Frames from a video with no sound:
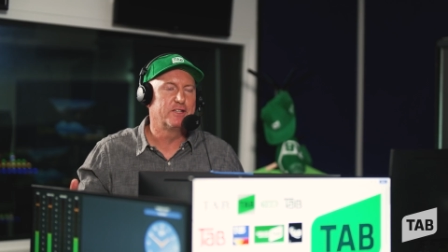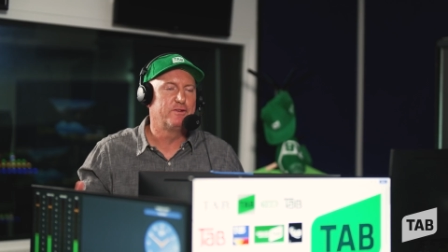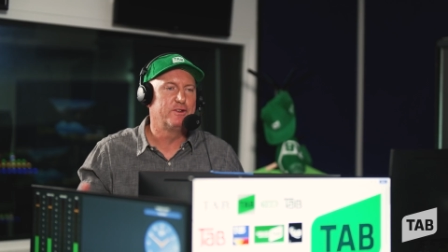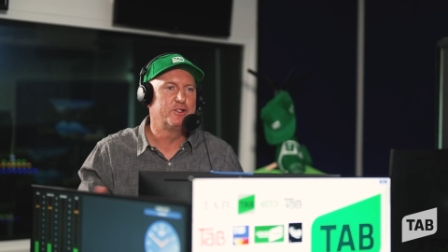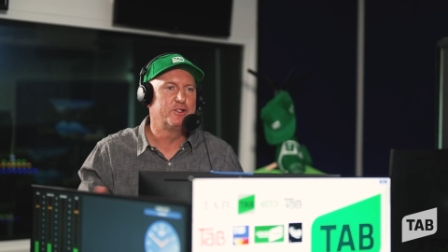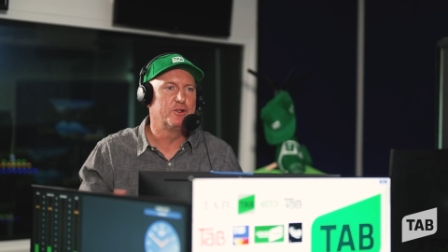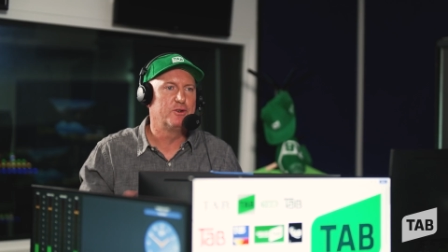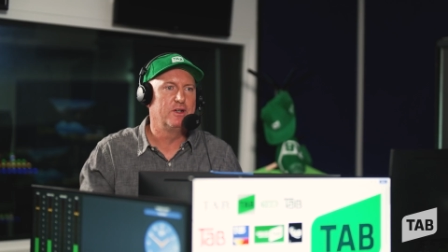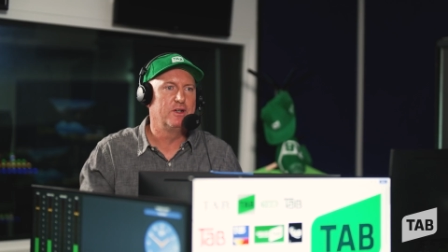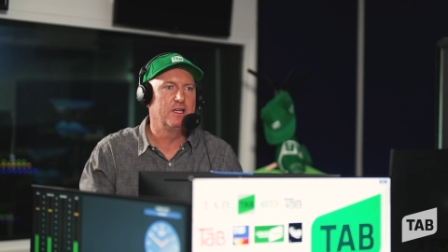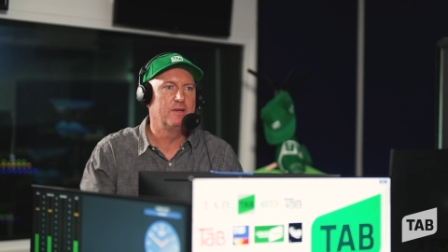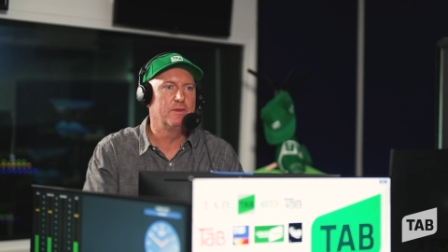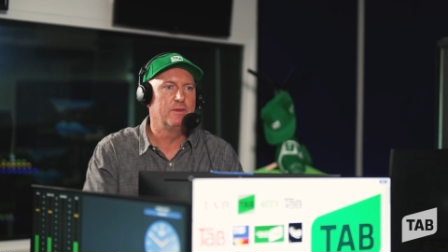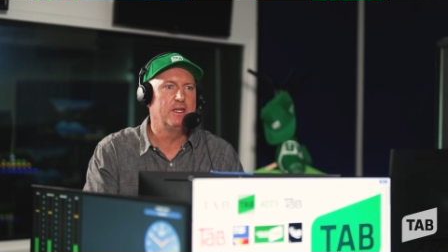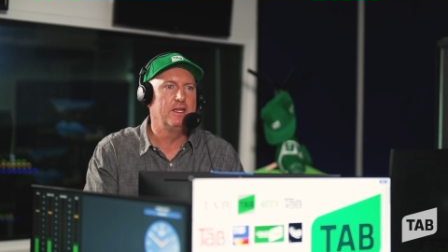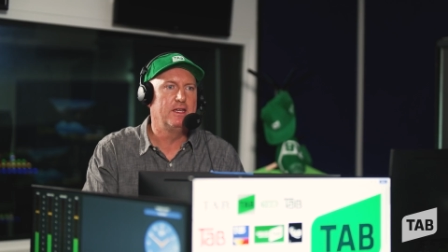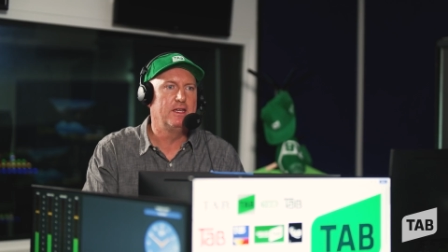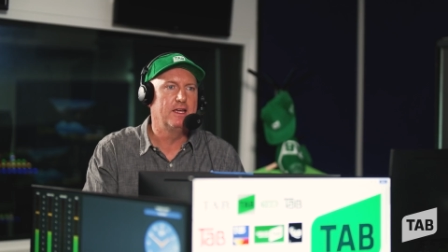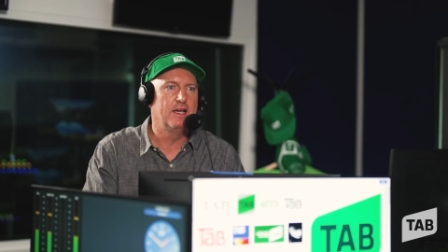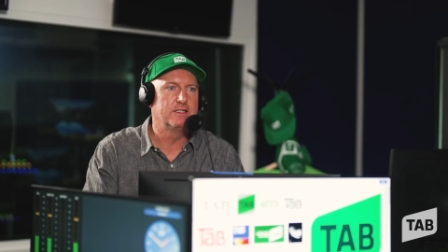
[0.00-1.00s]
for joining
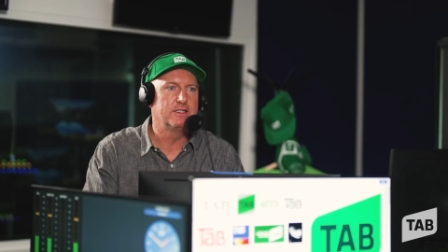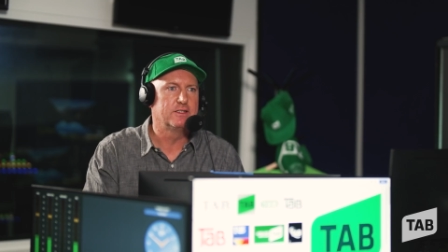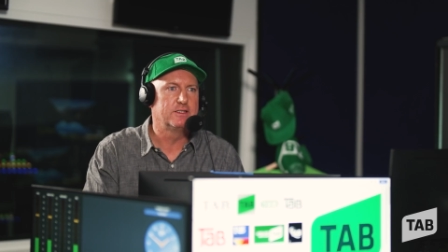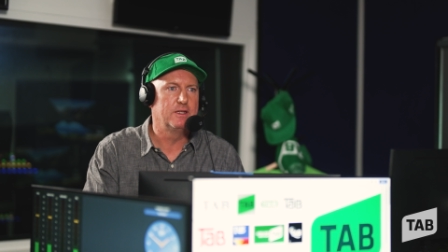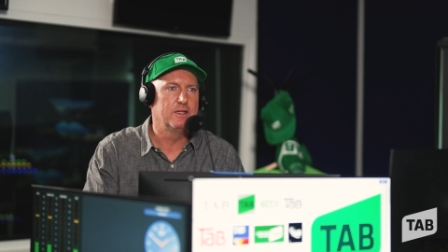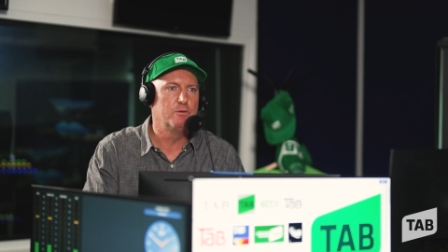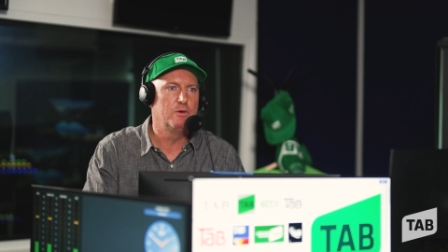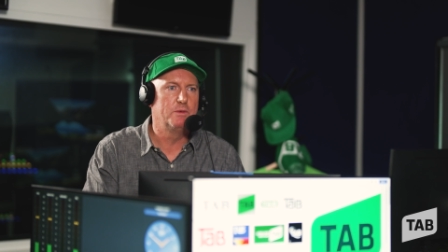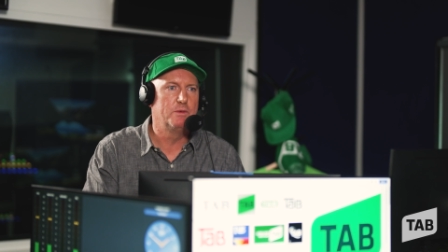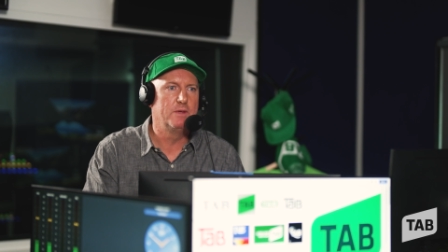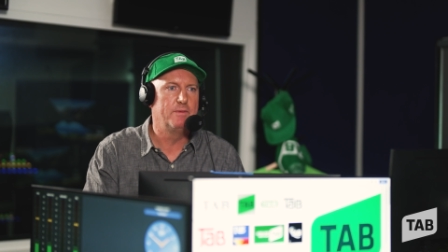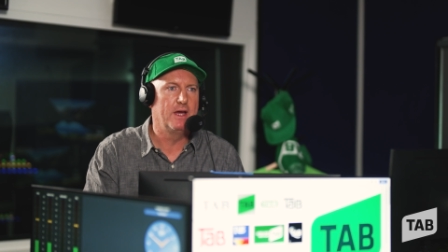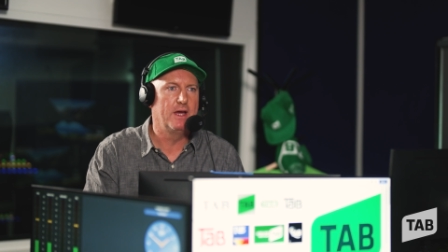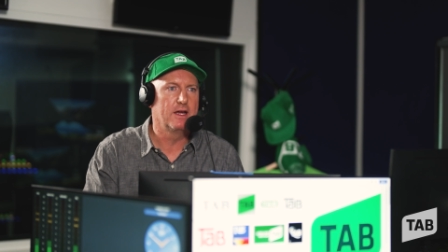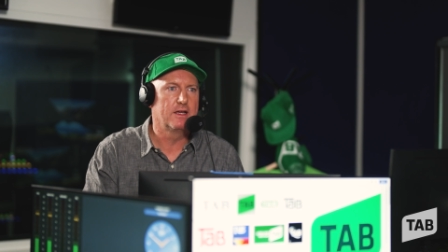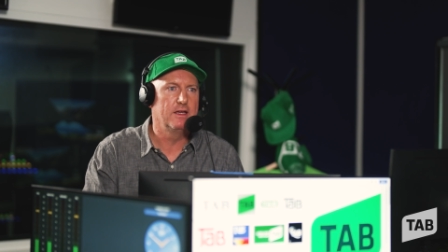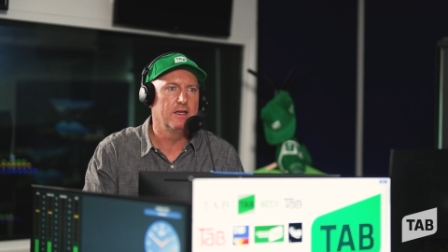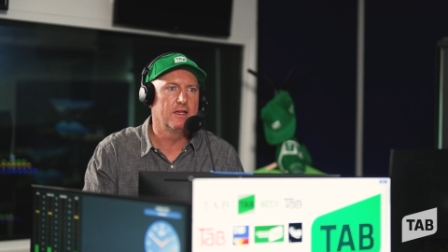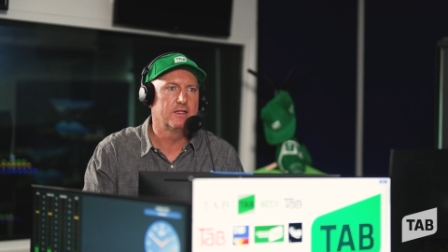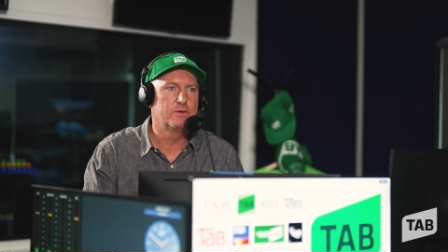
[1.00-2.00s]
me. As I said, we'll be back
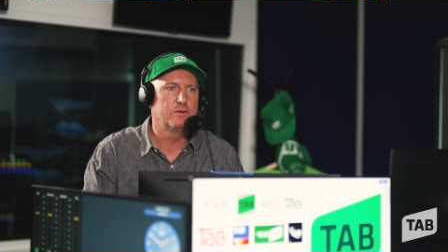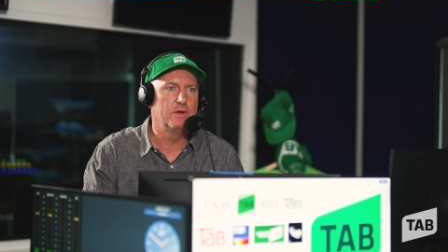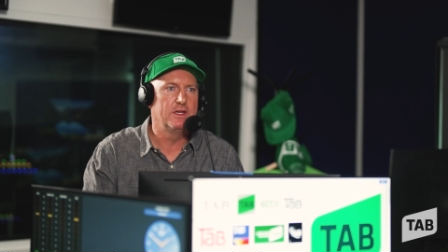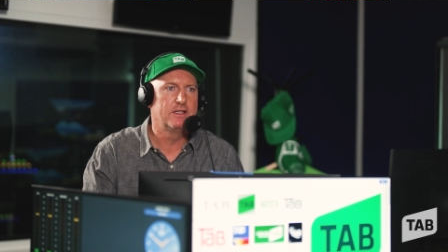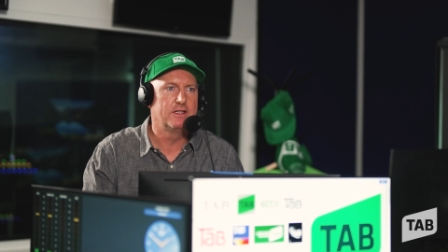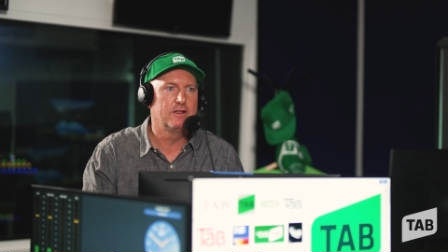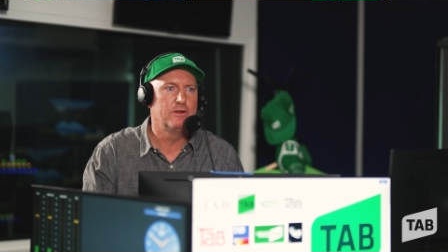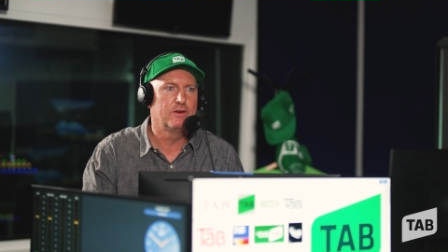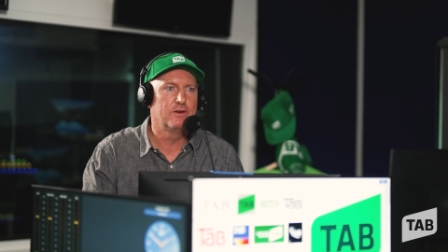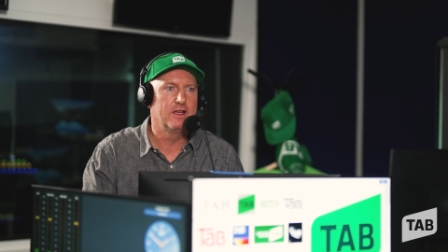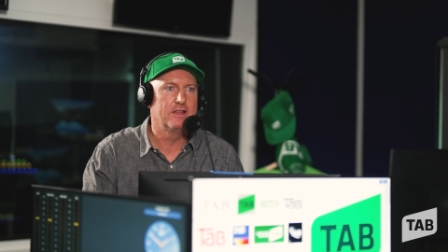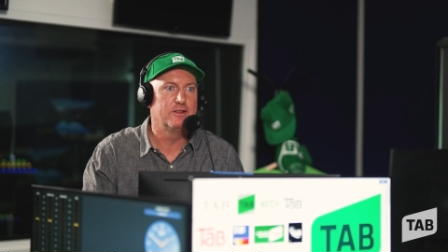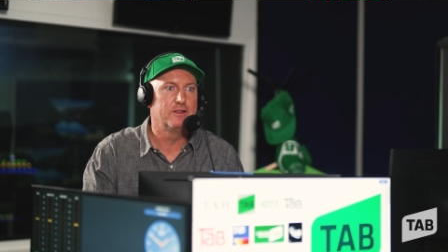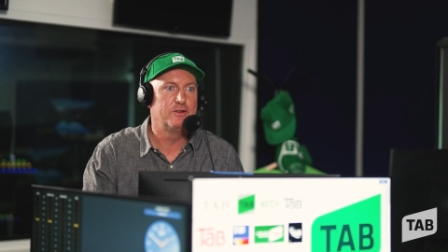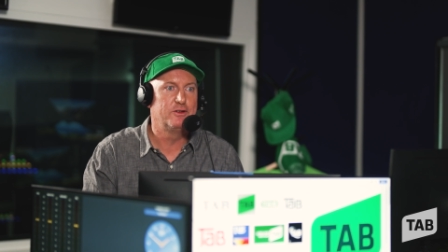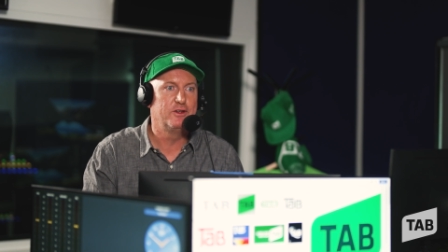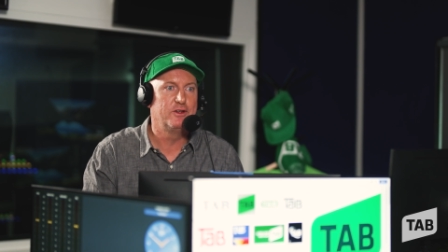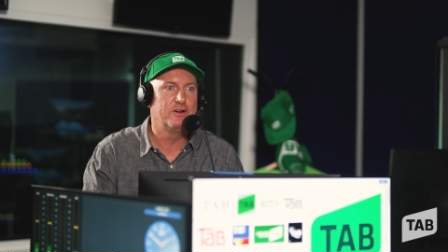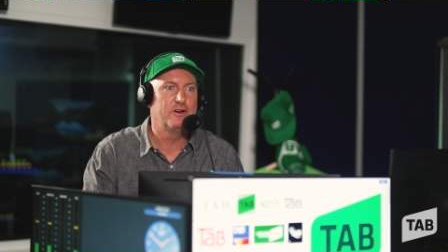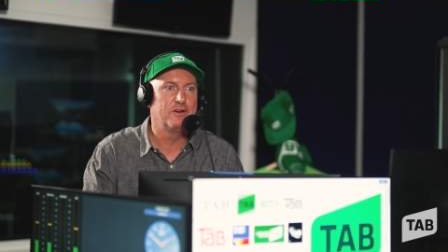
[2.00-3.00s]
next week to look at the
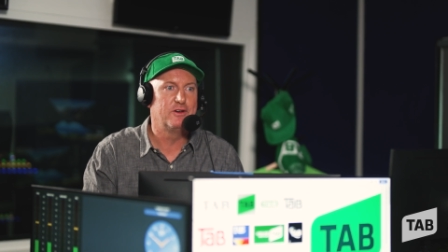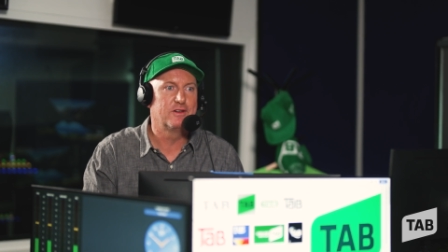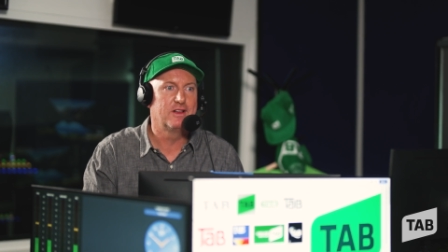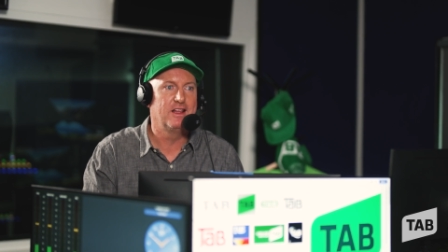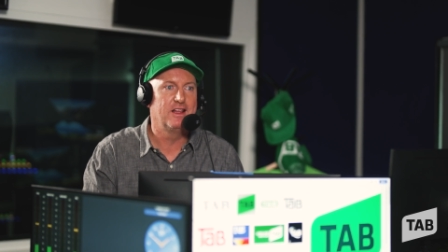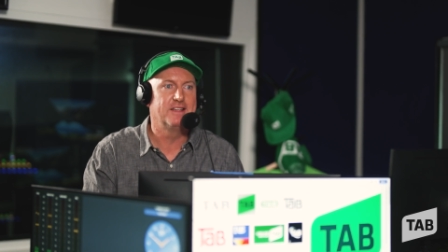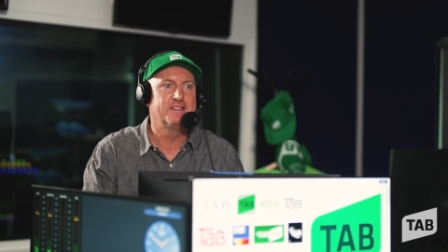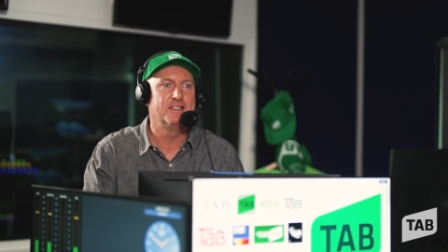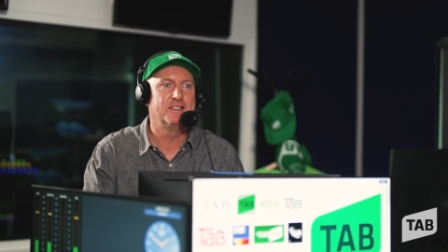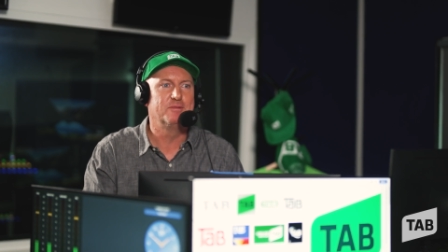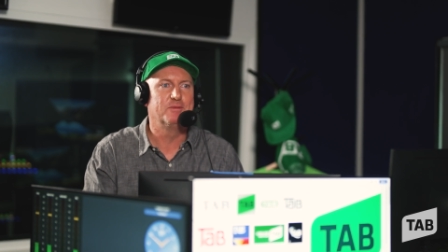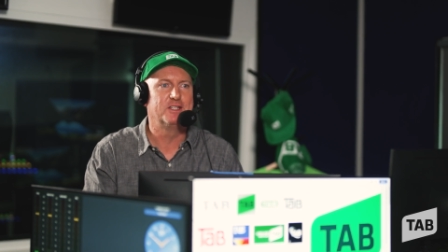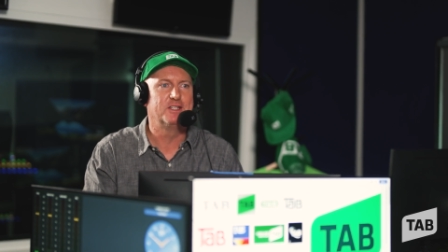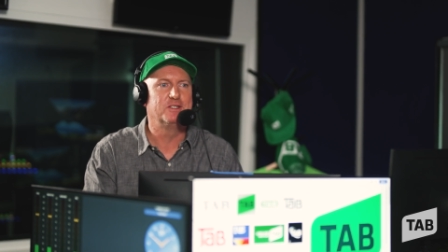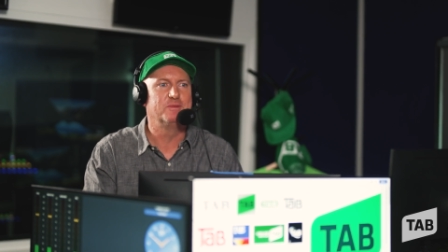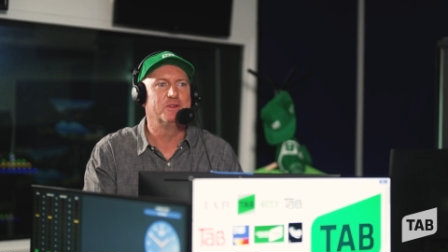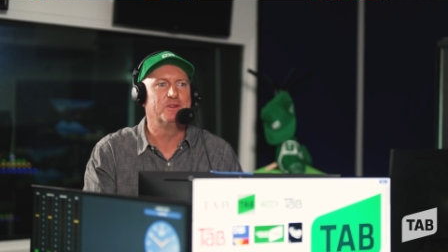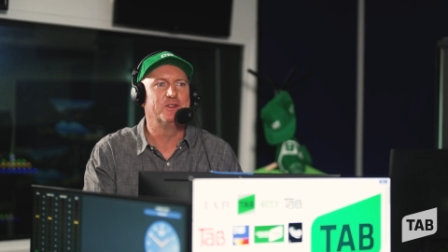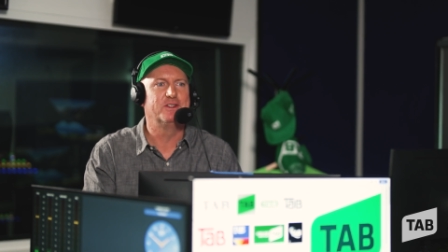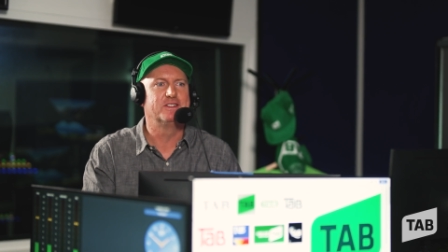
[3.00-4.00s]
2-year-old classic
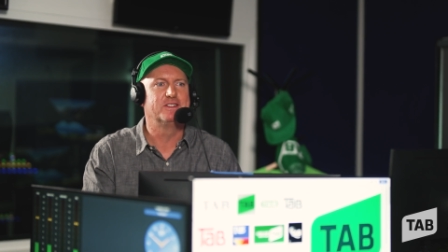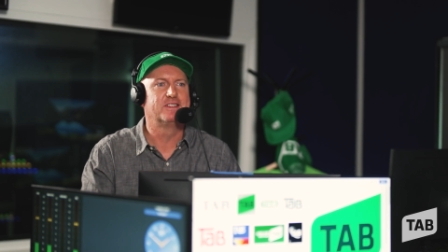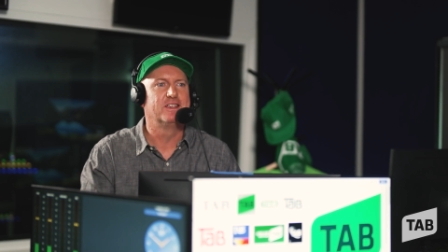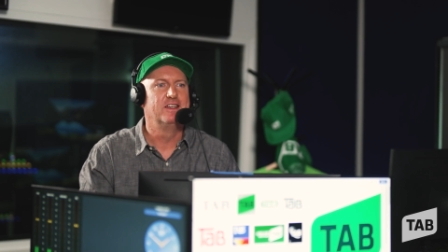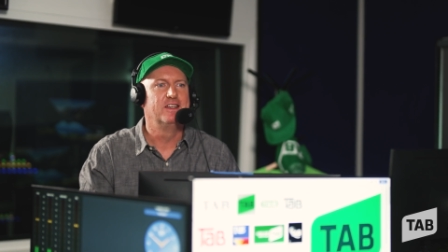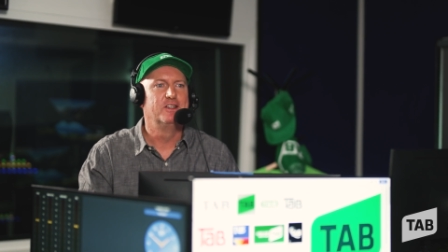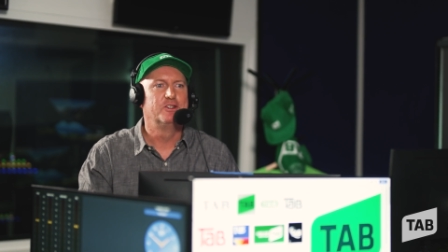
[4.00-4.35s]
Magic Millions.